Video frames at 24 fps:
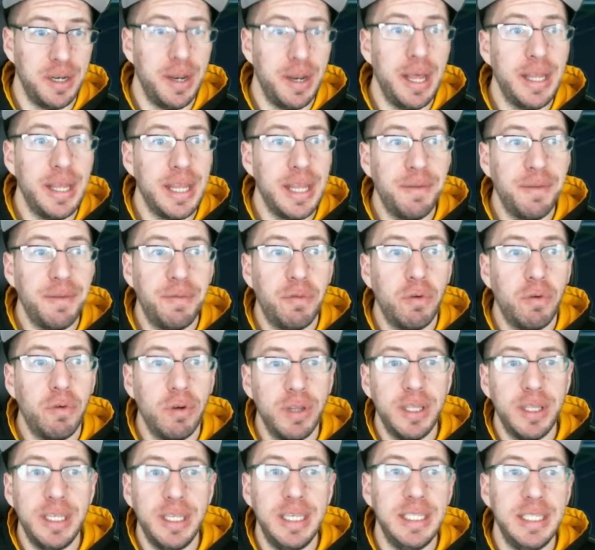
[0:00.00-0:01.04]
And then for
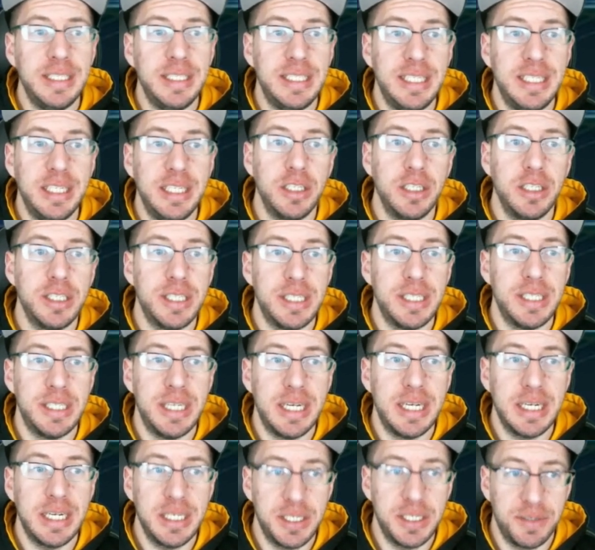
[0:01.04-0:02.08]
the tier
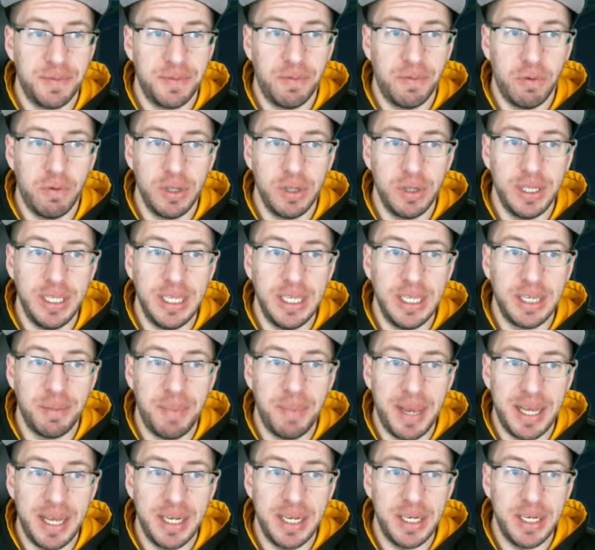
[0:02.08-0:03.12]
6 for the
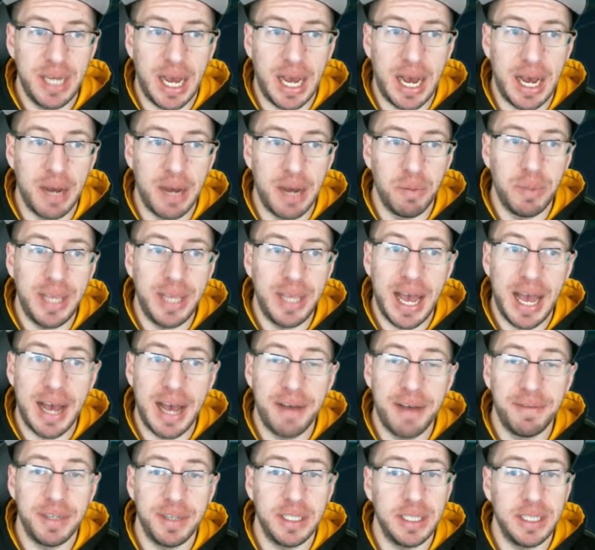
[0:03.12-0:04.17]
command, we
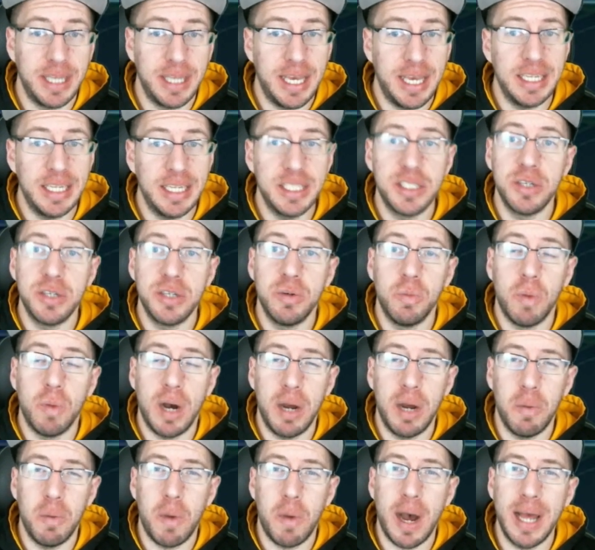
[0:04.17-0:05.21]
have Elena. So
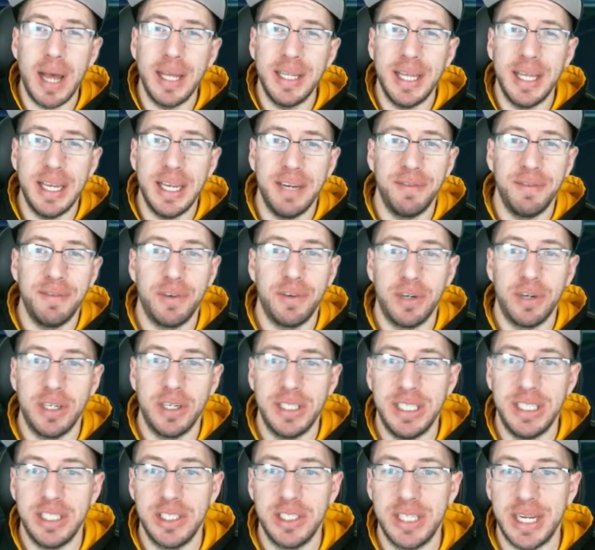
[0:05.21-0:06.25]
why Elena for
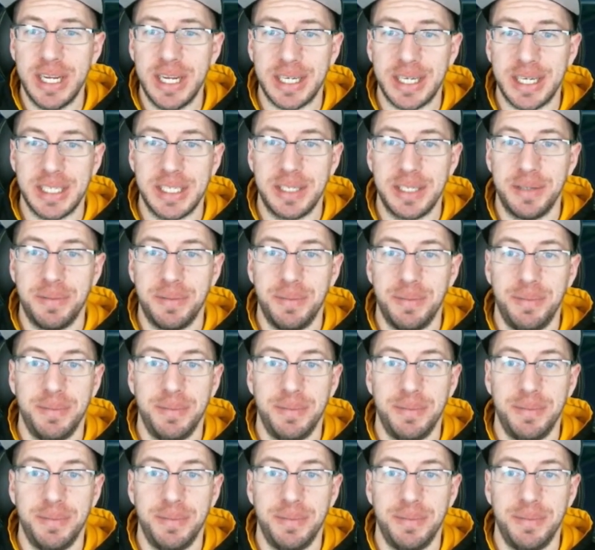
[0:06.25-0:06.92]
tier 6?